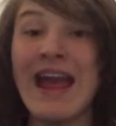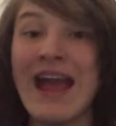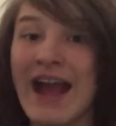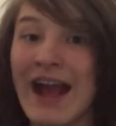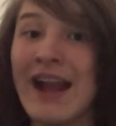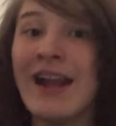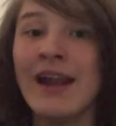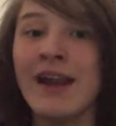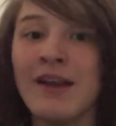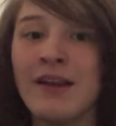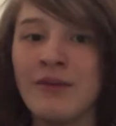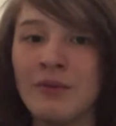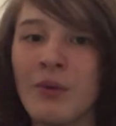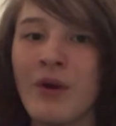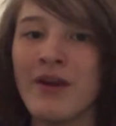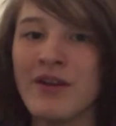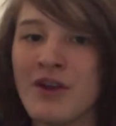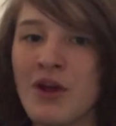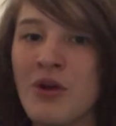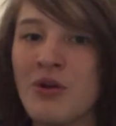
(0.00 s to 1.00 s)
And
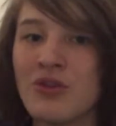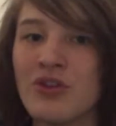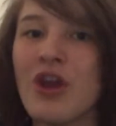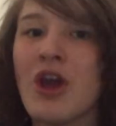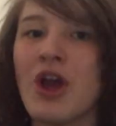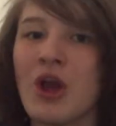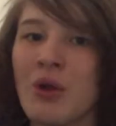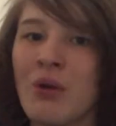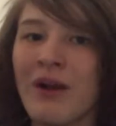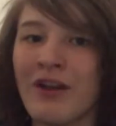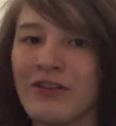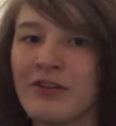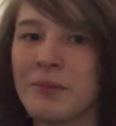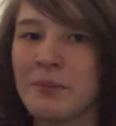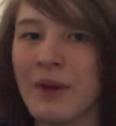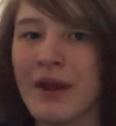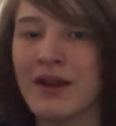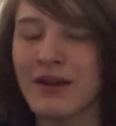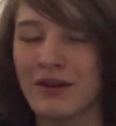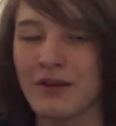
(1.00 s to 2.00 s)
anyone knows who has a
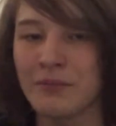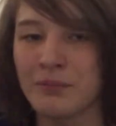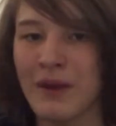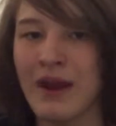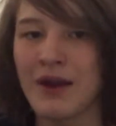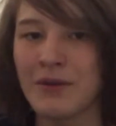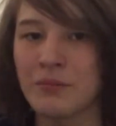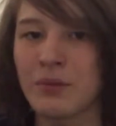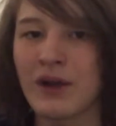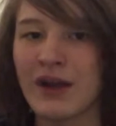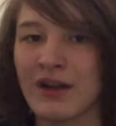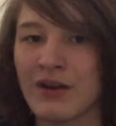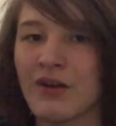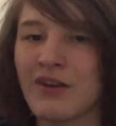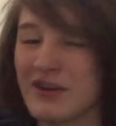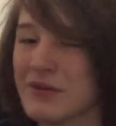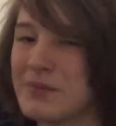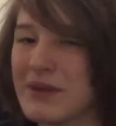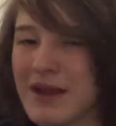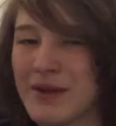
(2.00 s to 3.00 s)
back brake on
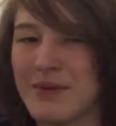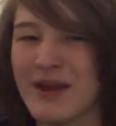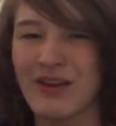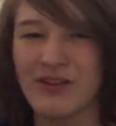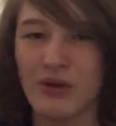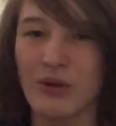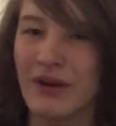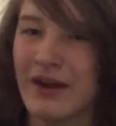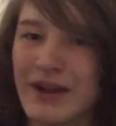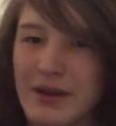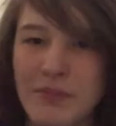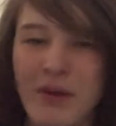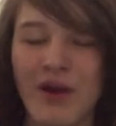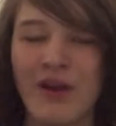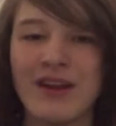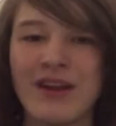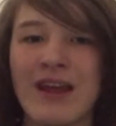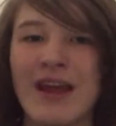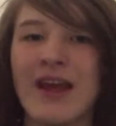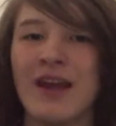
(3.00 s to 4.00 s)
a BMX or any
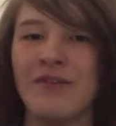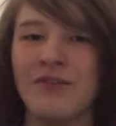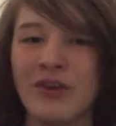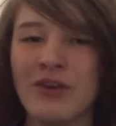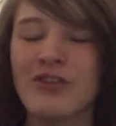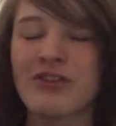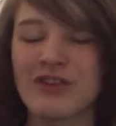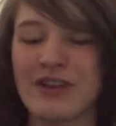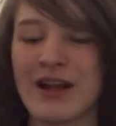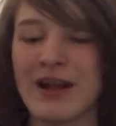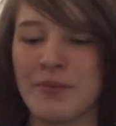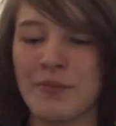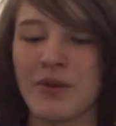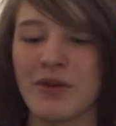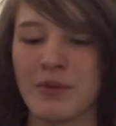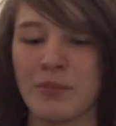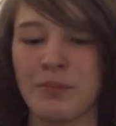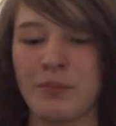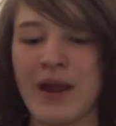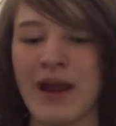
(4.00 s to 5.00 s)
bike, if you slam on
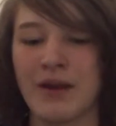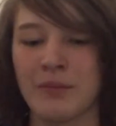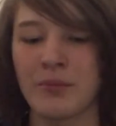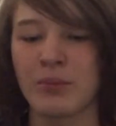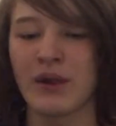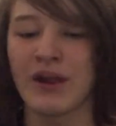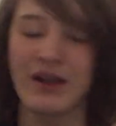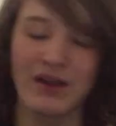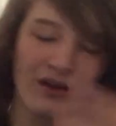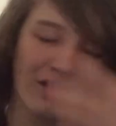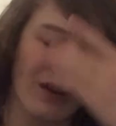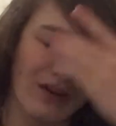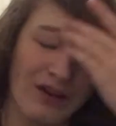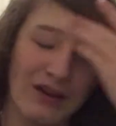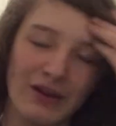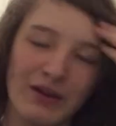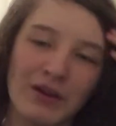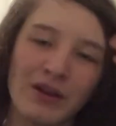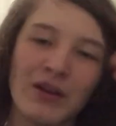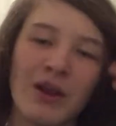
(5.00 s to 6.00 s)
the back brake
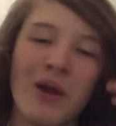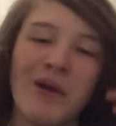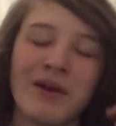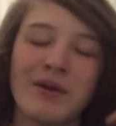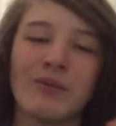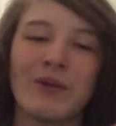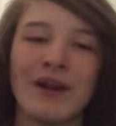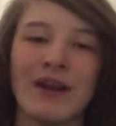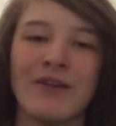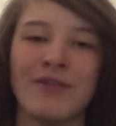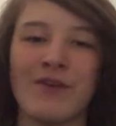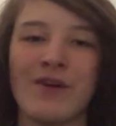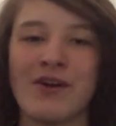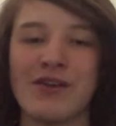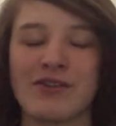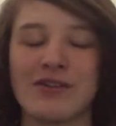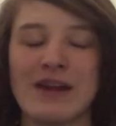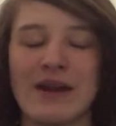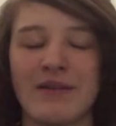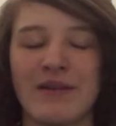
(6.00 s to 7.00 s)
going really
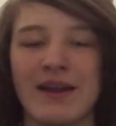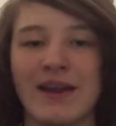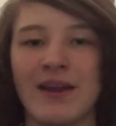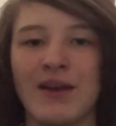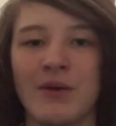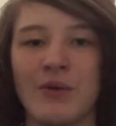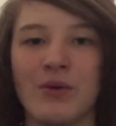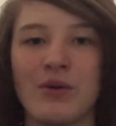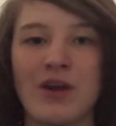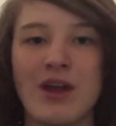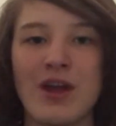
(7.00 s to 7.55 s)
fast down a hill,